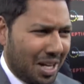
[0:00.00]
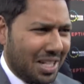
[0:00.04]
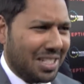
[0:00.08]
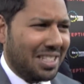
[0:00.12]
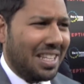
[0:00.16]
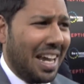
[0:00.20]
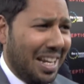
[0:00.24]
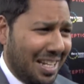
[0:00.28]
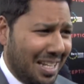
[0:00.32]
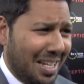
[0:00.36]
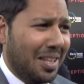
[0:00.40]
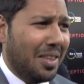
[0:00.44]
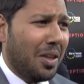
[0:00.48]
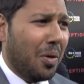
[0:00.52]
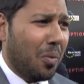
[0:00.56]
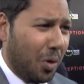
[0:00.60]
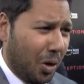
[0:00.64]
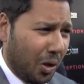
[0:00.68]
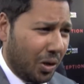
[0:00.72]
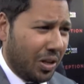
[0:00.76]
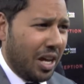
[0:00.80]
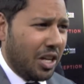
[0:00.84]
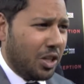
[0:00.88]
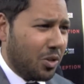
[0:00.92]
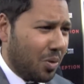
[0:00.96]
because they did the
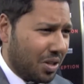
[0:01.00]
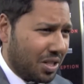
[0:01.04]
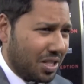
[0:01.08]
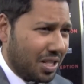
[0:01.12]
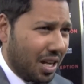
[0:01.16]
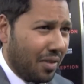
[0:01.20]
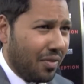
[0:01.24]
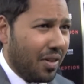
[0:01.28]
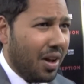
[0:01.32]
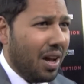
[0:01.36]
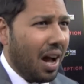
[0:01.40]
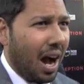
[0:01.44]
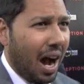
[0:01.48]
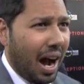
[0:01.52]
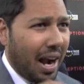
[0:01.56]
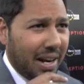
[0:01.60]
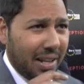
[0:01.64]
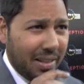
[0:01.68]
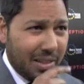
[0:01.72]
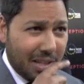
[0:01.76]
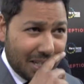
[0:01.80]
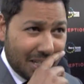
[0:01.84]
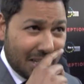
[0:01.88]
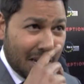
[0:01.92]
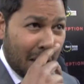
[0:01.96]
real dangerous exactly. stuff. I
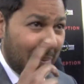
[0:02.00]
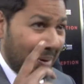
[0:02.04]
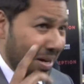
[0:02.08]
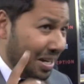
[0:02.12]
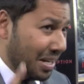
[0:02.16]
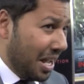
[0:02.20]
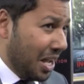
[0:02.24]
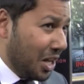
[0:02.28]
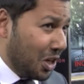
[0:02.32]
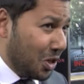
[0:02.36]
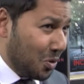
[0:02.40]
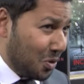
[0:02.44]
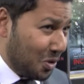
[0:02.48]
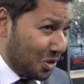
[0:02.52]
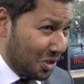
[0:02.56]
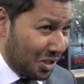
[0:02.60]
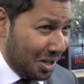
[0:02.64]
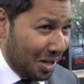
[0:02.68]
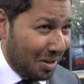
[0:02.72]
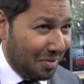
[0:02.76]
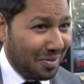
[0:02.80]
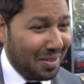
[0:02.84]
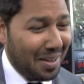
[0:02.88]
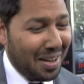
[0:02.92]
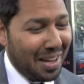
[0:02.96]
did the semi-dangerous
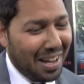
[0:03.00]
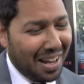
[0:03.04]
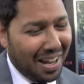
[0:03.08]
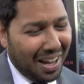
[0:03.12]
stuff.